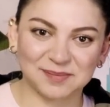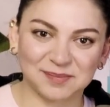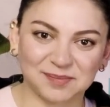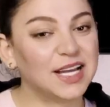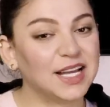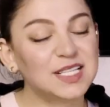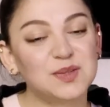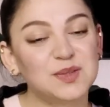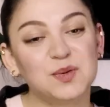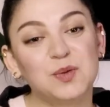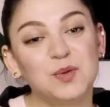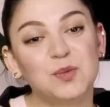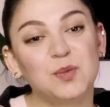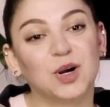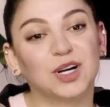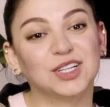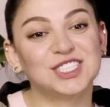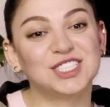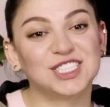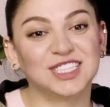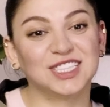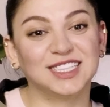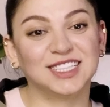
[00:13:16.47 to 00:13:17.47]
Thanks for
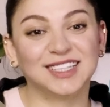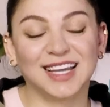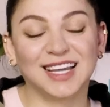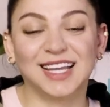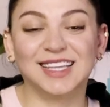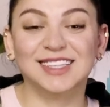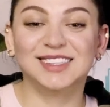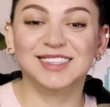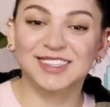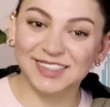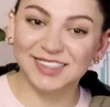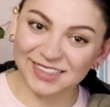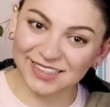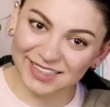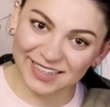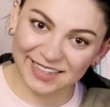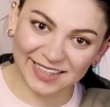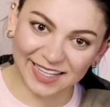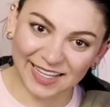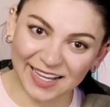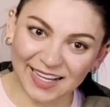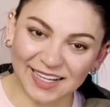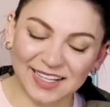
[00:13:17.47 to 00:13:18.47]
watching and good
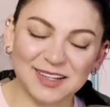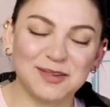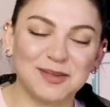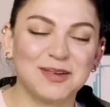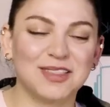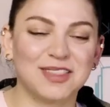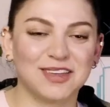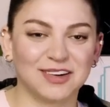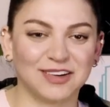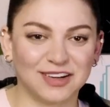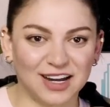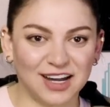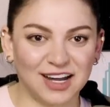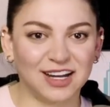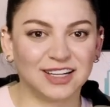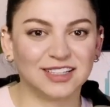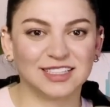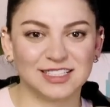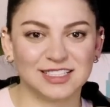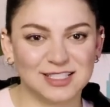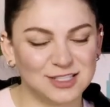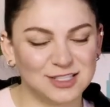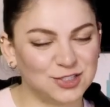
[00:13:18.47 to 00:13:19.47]
luck with your
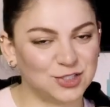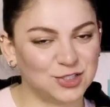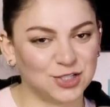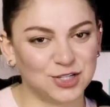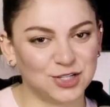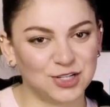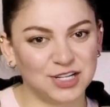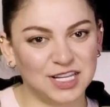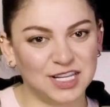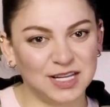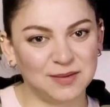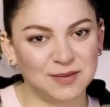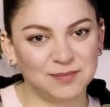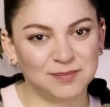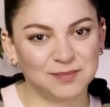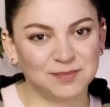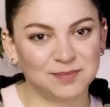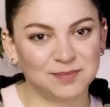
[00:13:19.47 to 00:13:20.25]
IELTS journey.